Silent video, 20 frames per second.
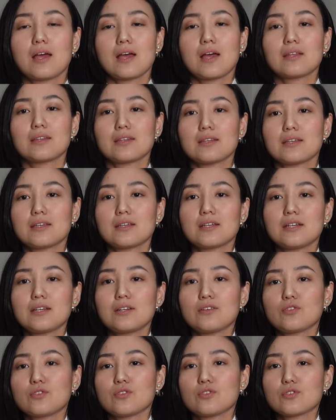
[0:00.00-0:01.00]
And here
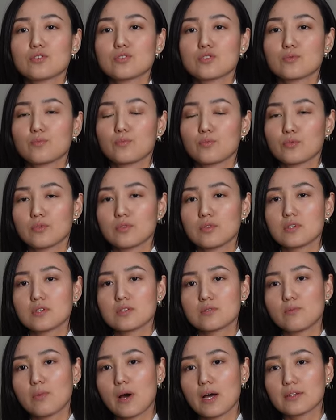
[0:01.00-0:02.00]
you need to put
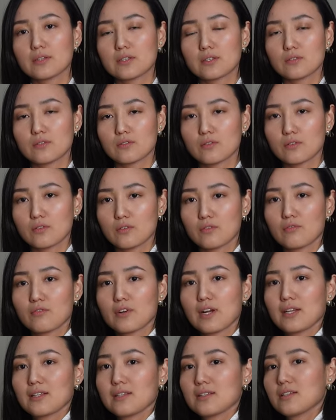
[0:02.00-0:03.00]
this button
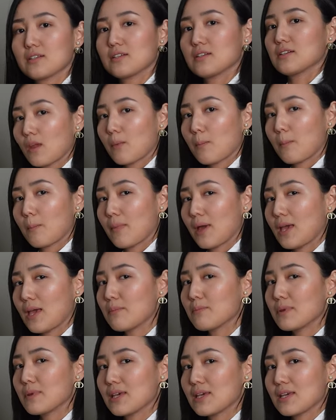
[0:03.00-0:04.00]
right here.
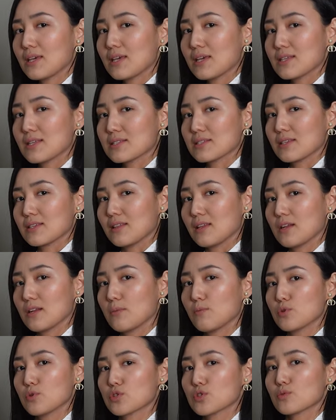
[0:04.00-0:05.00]
Maybe it's a little
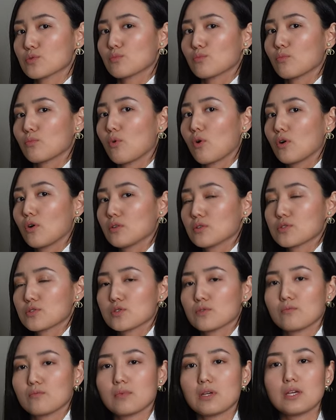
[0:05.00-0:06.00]
bit small
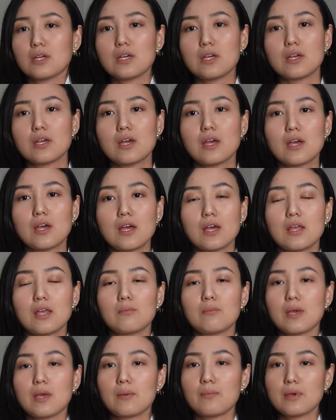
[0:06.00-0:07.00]
to me, and
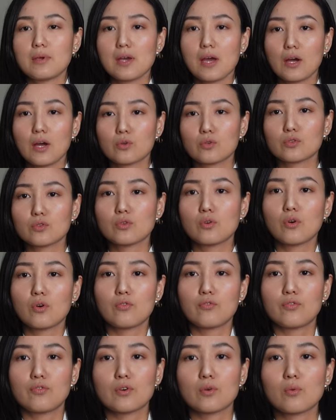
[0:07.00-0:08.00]
maybe I could go
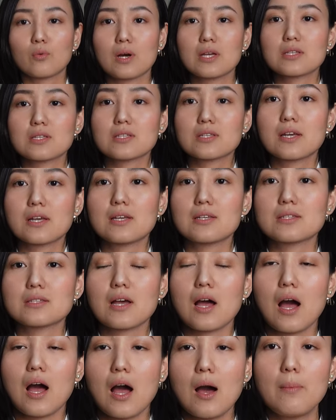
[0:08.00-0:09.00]
for one size
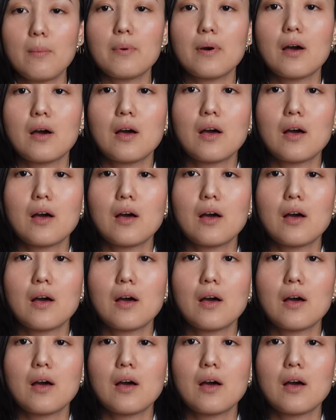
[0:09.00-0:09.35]
up.